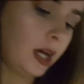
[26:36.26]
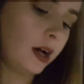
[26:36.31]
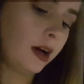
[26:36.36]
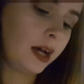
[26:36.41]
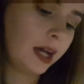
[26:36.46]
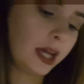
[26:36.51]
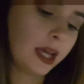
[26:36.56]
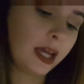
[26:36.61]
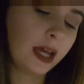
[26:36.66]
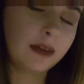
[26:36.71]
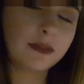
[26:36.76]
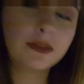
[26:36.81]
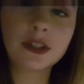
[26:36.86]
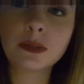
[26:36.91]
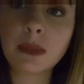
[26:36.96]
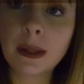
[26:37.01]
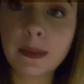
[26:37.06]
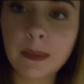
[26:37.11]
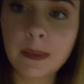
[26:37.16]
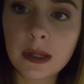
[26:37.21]
I have just
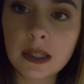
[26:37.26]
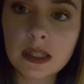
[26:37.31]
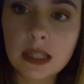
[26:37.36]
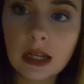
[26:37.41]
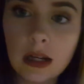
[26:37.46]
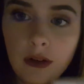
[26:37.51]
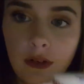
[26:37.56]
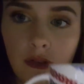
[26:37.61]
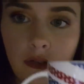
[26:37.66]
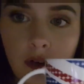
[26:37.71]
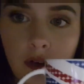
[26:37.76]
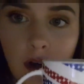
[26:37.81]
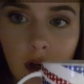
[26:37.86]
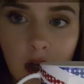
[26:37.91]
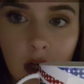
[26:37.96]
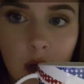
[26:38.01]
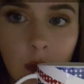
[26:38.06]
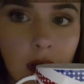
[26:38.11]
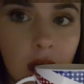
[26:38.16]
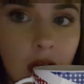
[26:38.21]
made myself
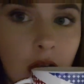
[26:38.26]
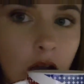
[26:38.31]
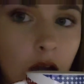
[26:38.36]
quick